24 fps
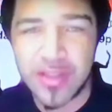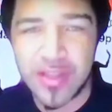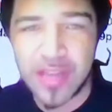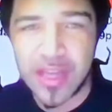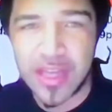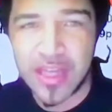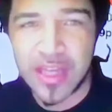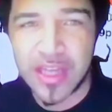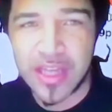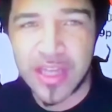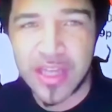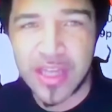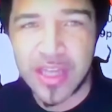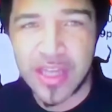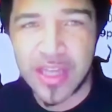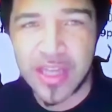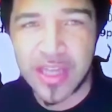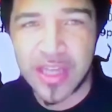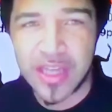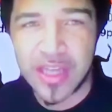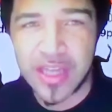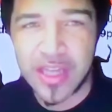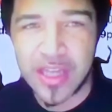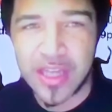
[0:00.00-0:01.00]
your breath.
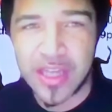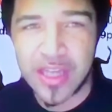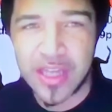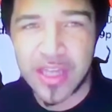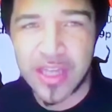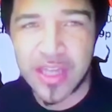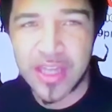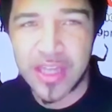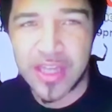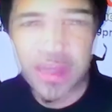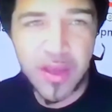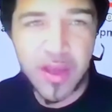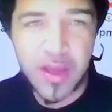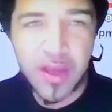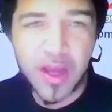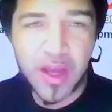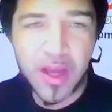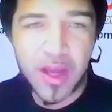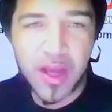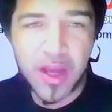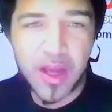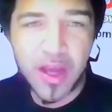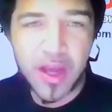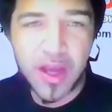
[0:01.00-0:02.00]
Um,
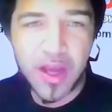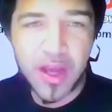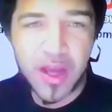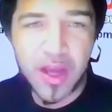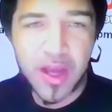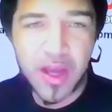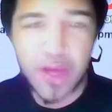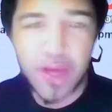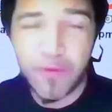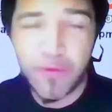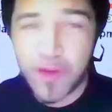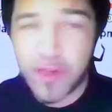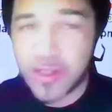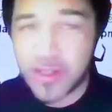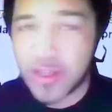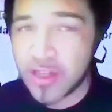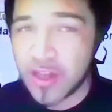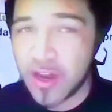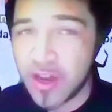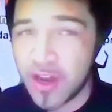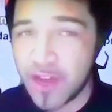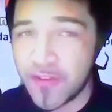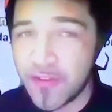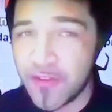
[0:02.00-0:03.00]
because well first
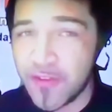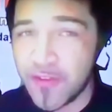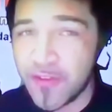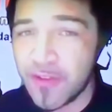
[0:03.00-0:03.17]
off,